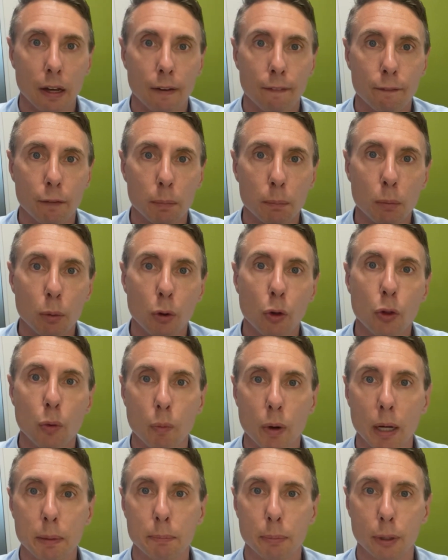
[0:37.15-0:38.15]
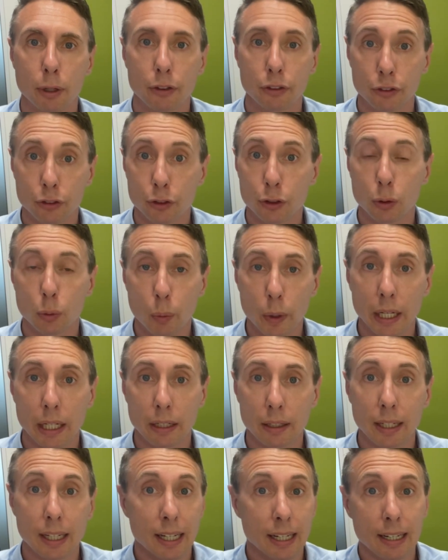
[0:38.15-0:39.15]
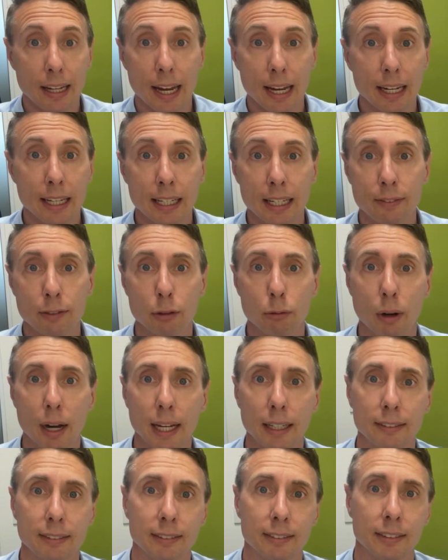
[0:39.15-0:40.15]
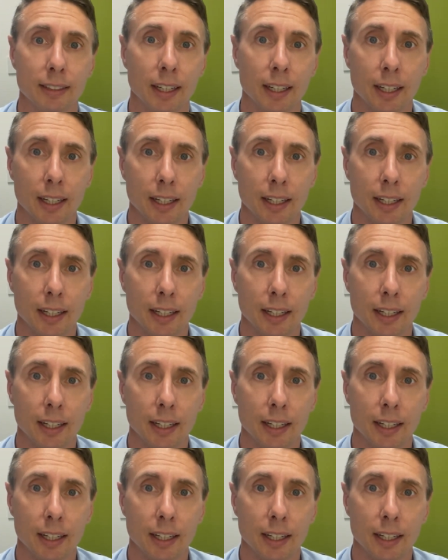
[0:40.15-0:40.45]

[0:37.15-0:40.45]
for more than one person to win in any given race.